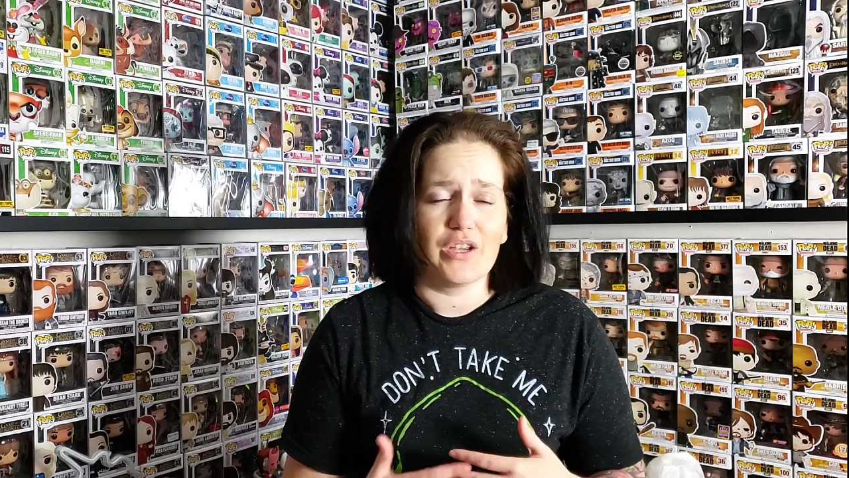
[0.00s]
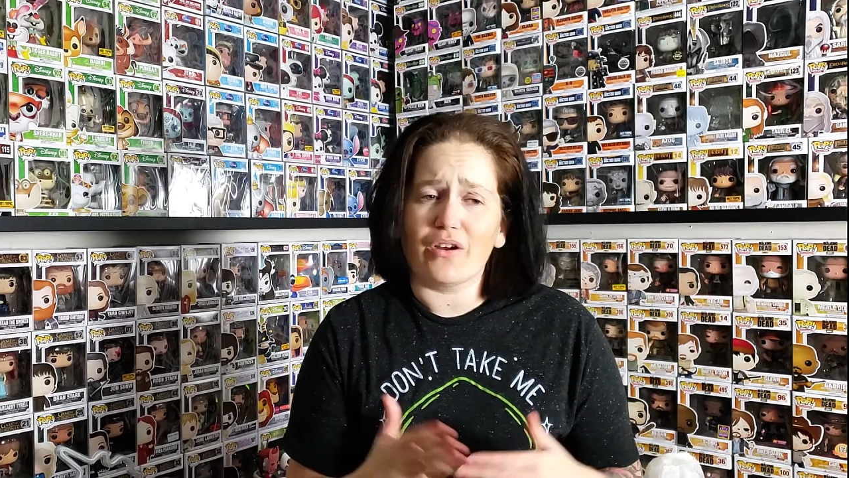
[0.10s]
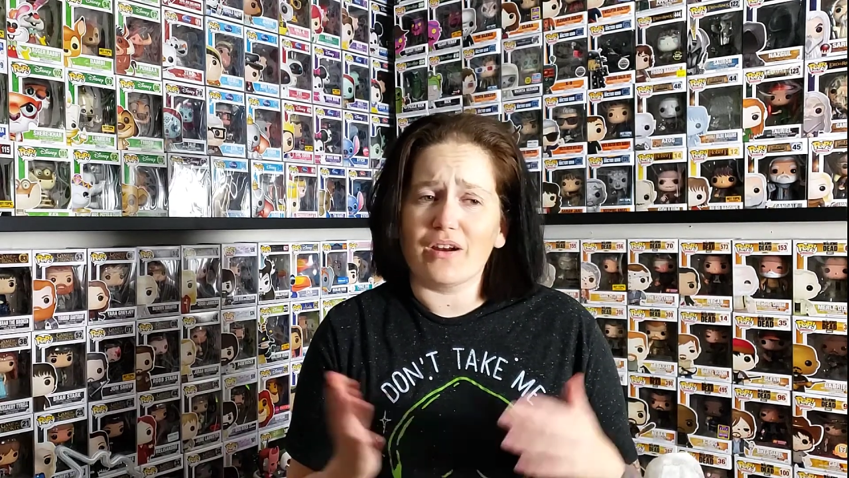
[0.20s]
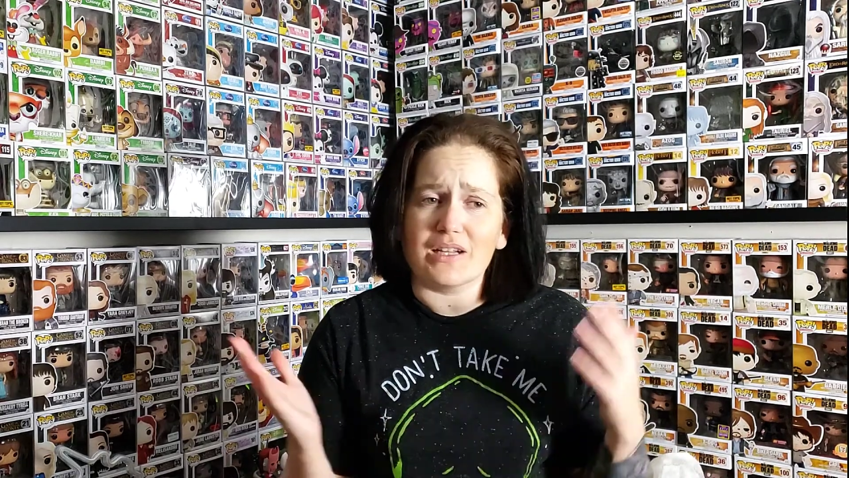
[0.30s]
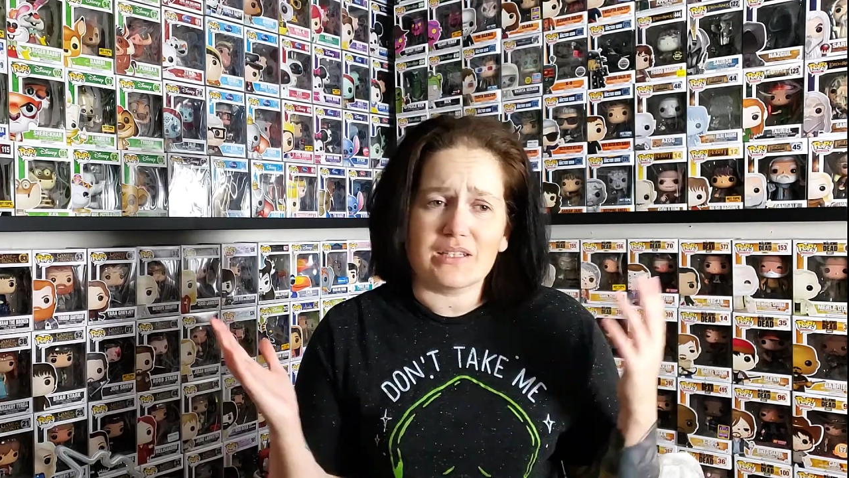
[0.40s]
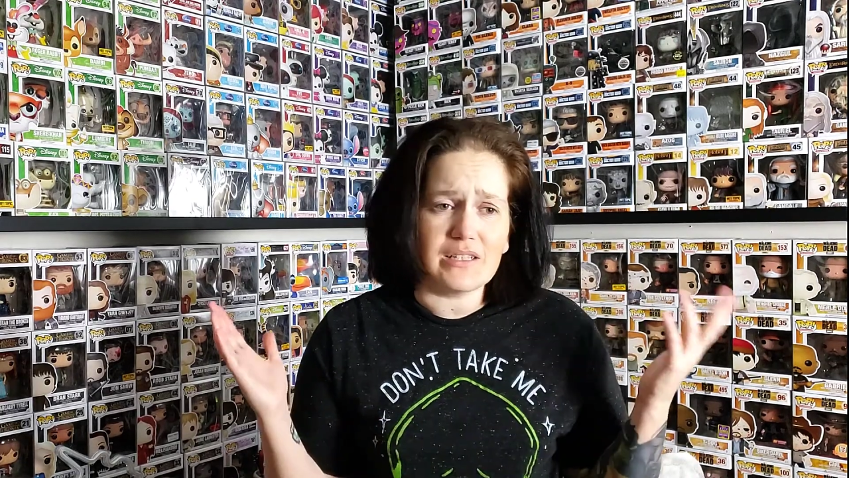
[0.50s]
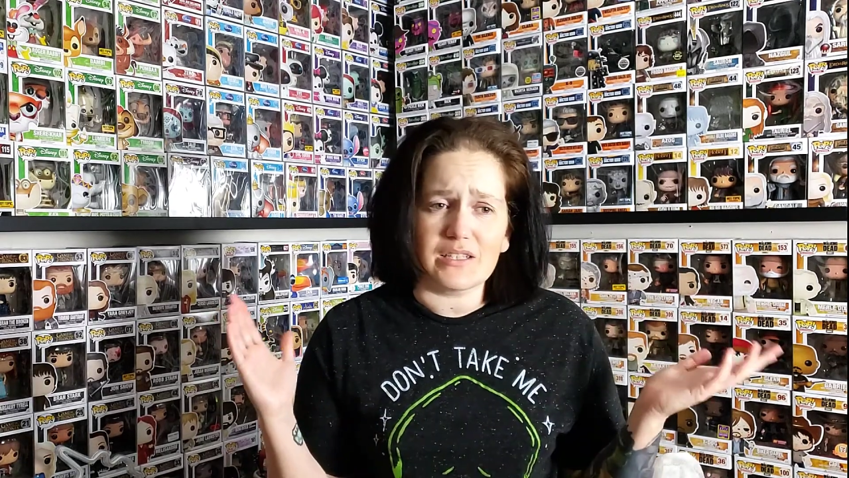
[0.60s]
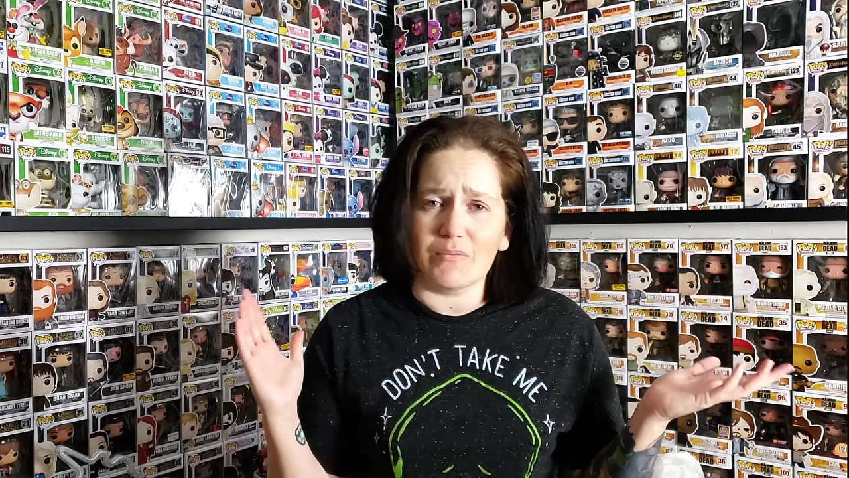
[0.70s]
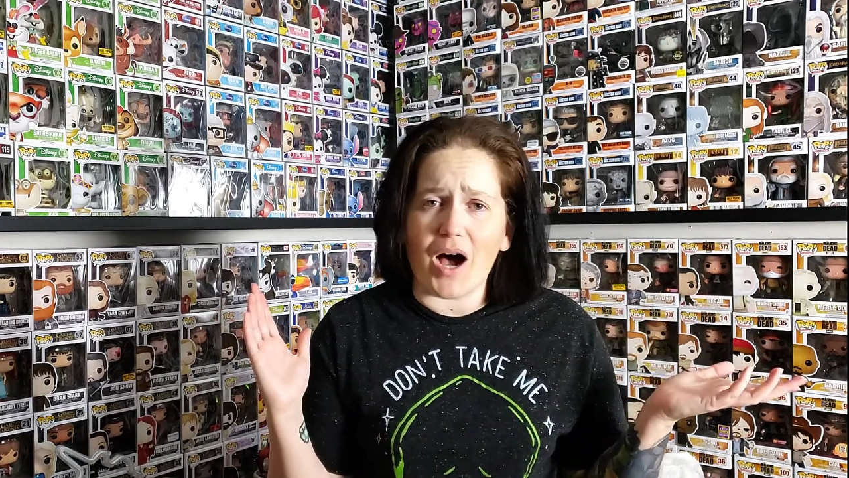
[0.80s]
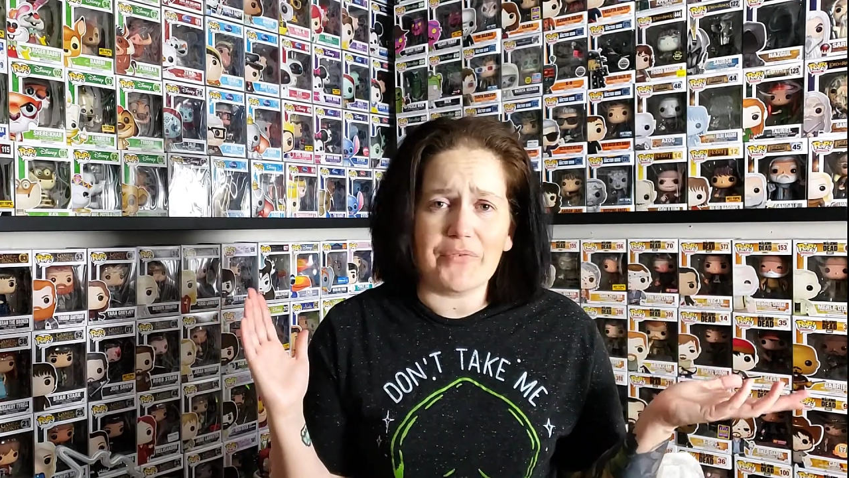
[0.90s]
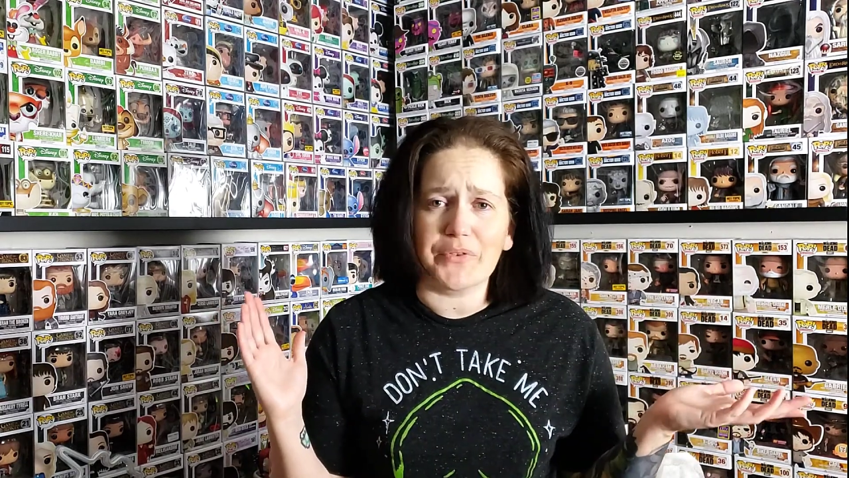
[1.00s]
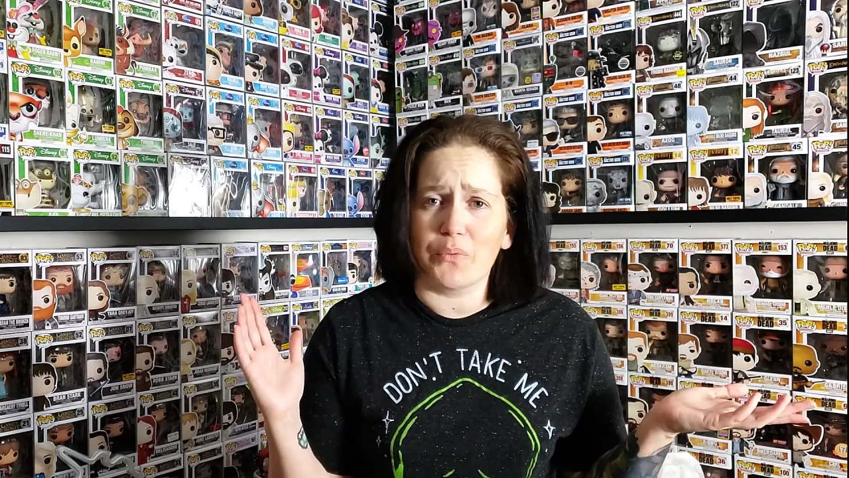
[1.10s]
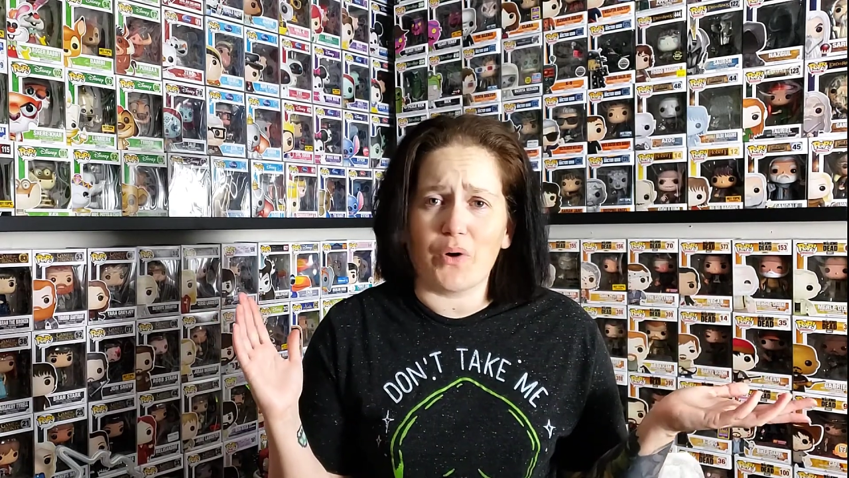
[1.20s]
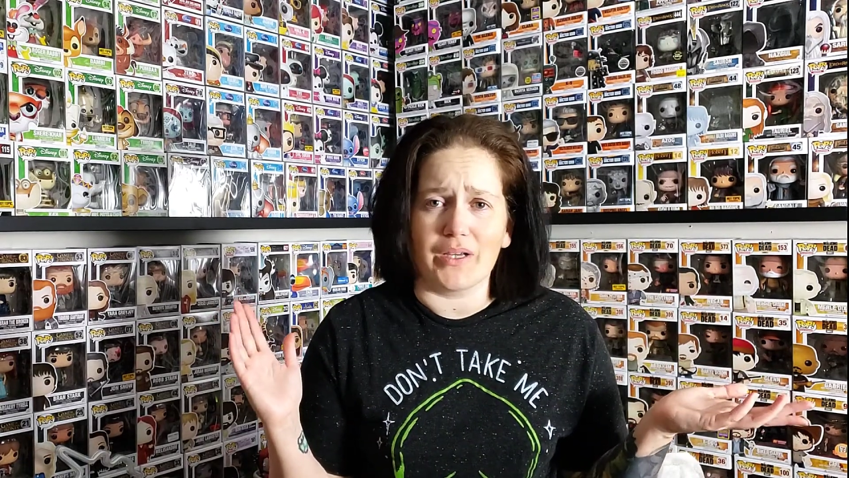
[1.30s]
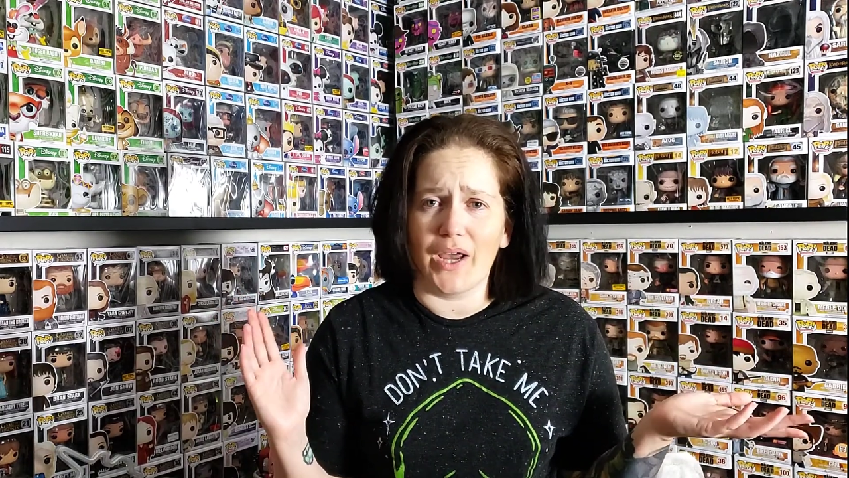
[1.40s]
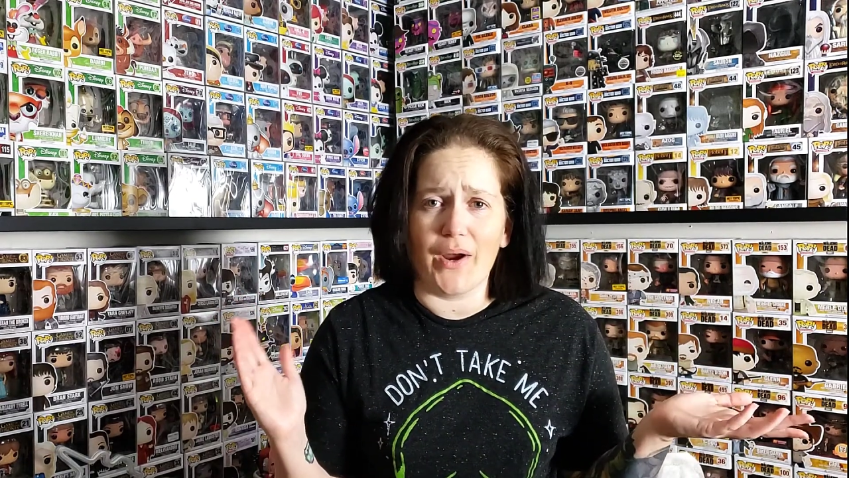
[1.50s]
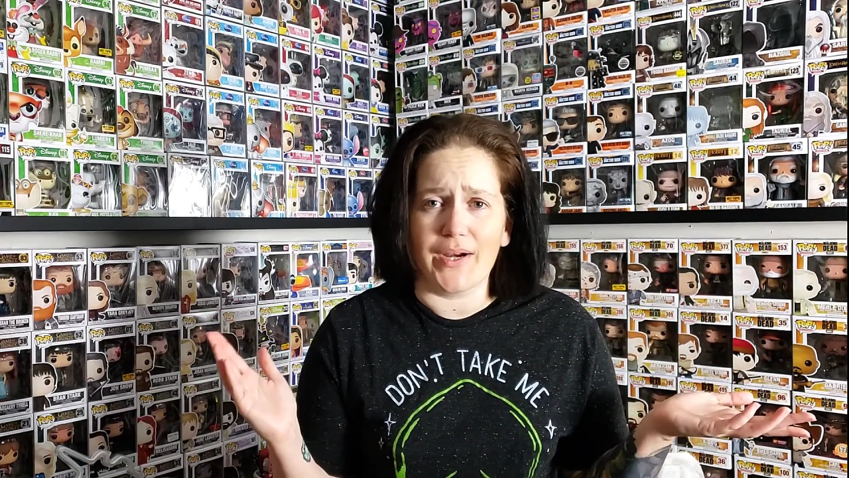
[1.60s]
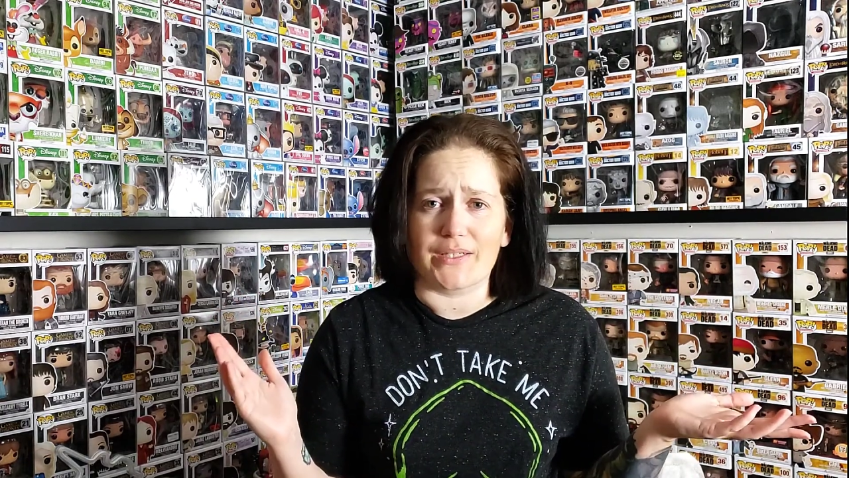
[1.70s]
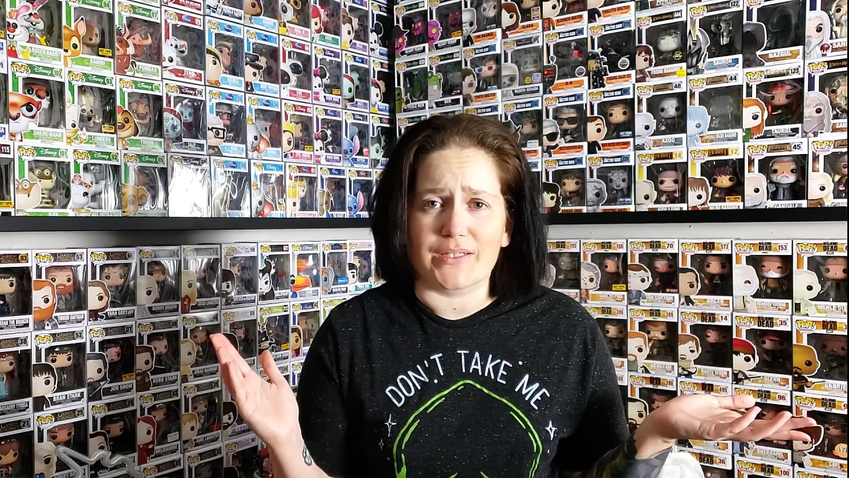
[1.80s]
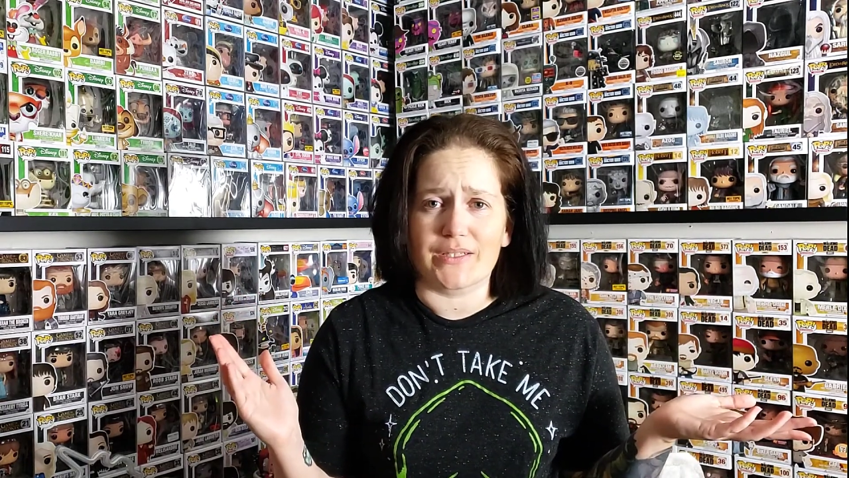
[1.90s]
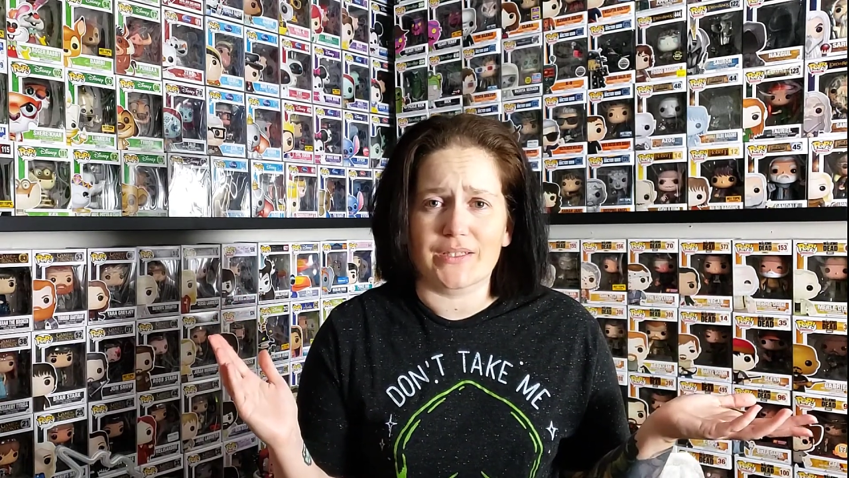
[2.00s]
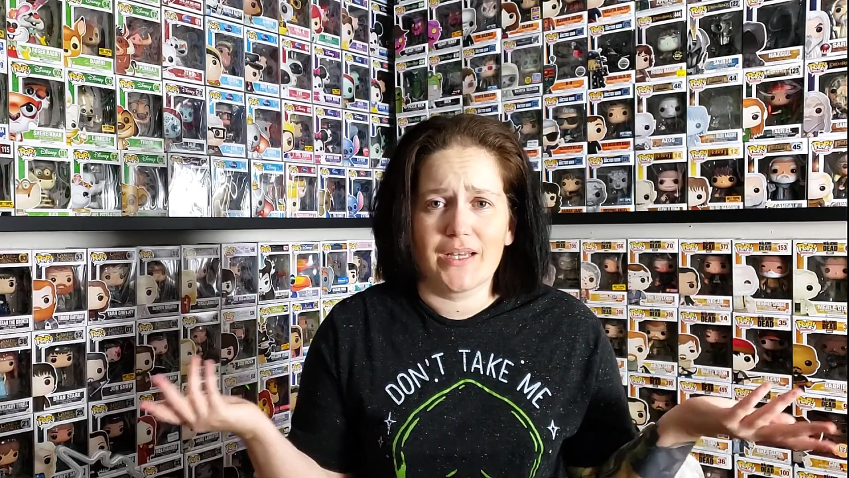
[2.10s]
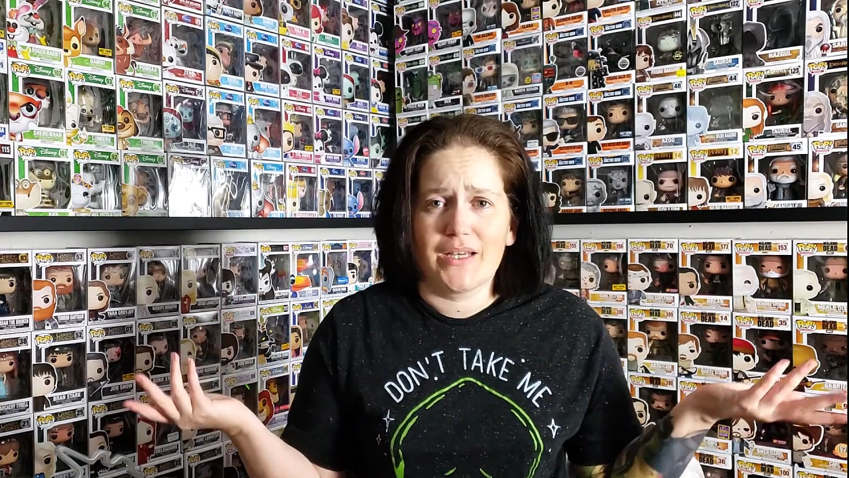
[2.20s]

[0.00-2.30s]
you're going to see some off-the-wall characters.